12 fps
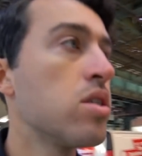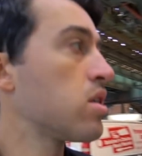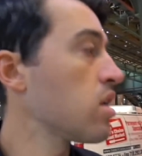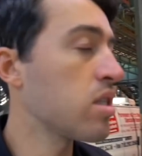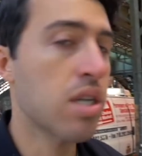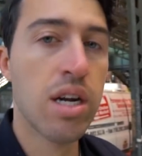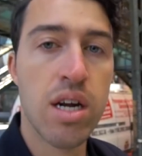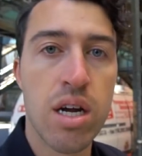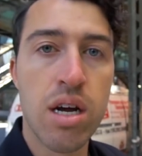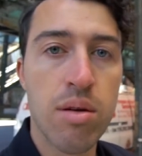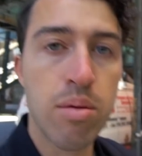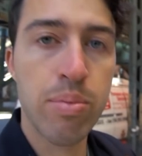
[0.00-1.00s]
Jeez, I need
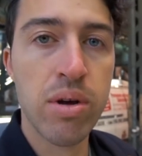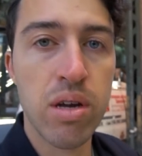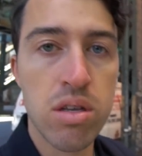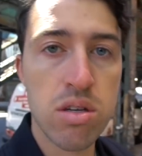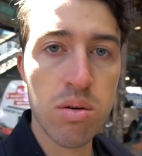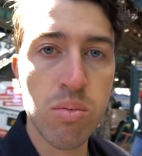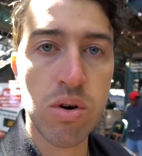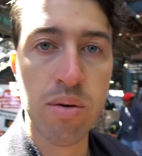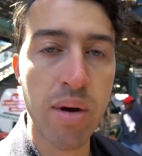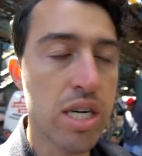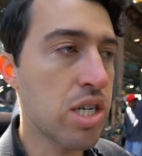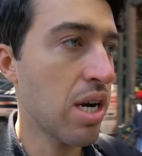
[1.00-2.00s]
to come to Brooklyn and do more
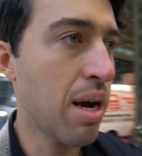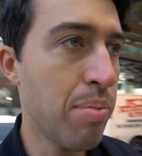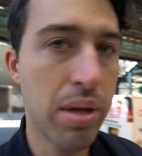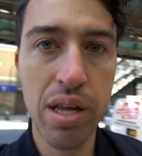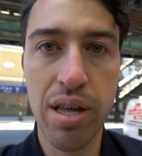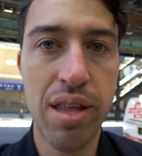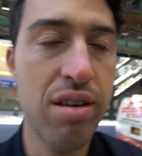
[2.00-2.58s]
of my shopping. Look at